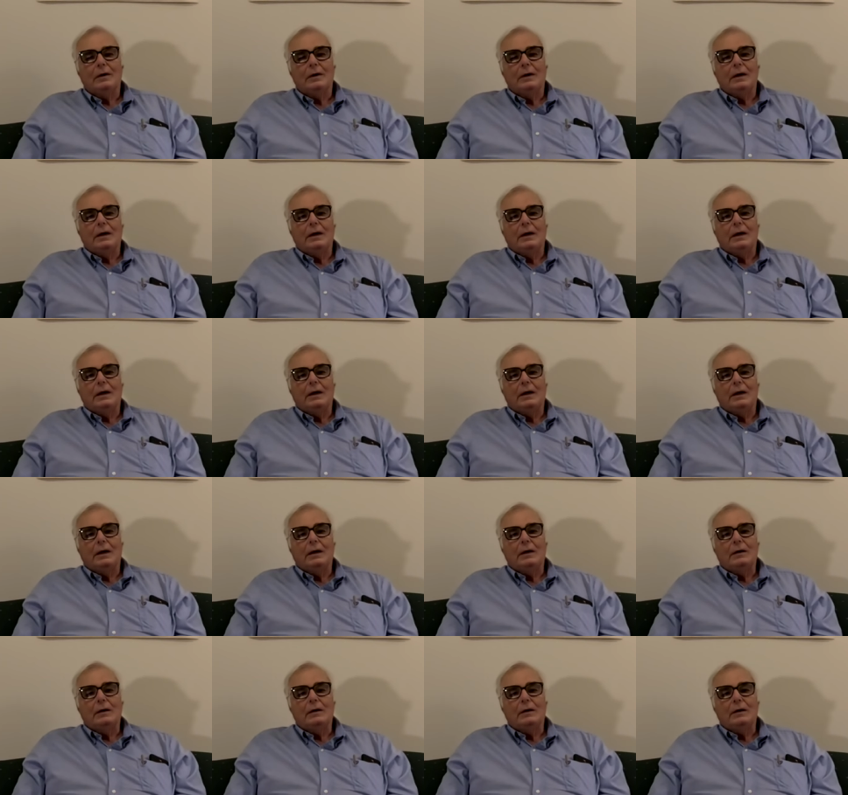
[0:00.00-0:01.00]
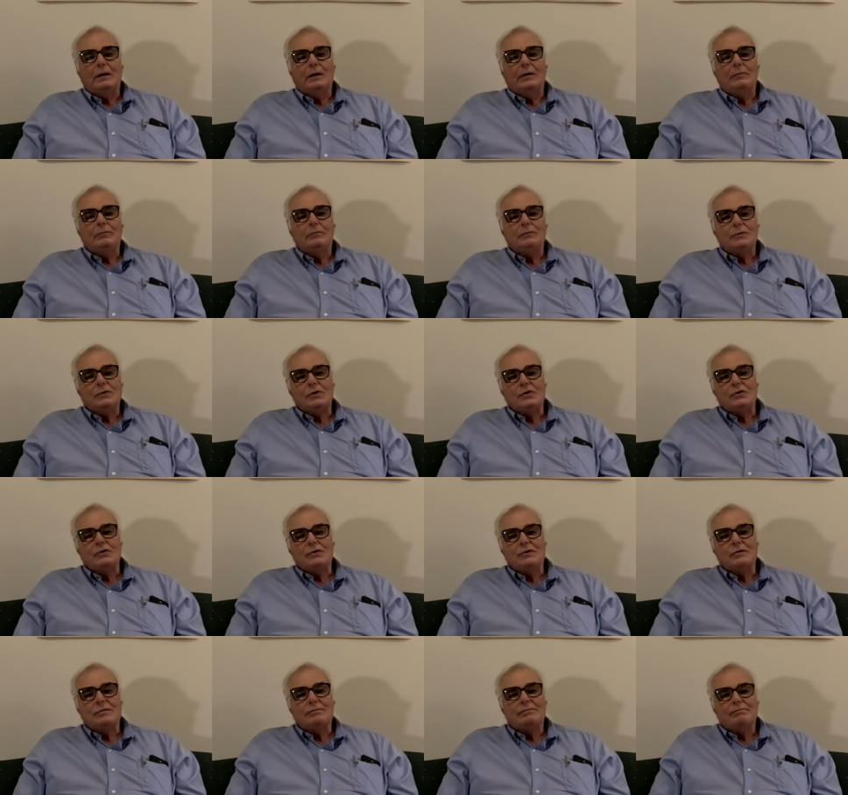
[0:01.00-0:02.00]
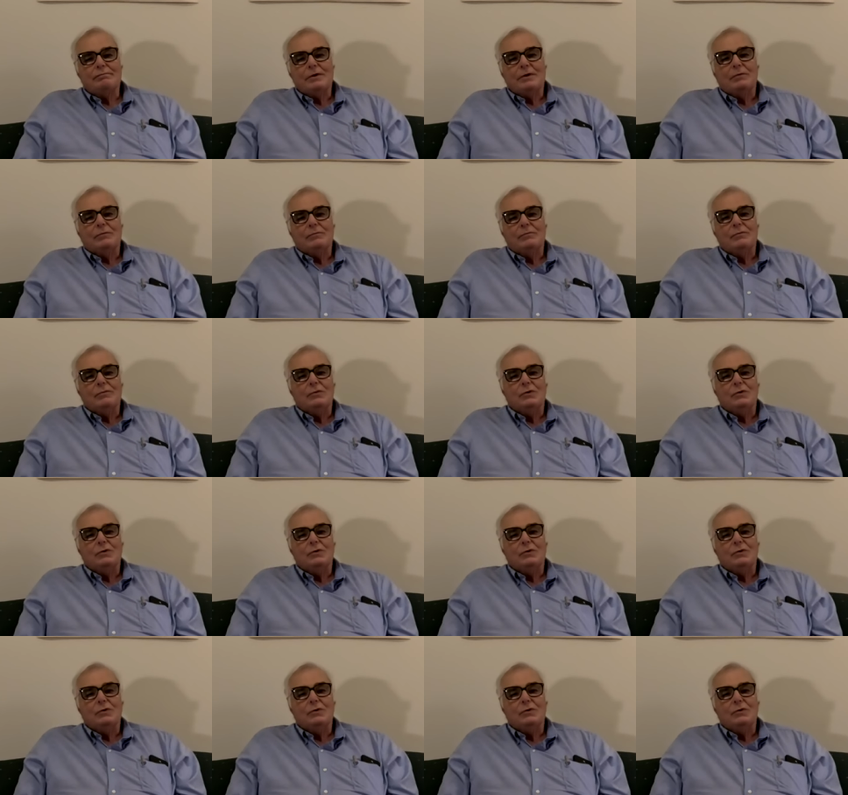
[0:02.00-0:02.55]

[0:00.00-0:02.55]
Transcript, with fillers: And uh, just you know,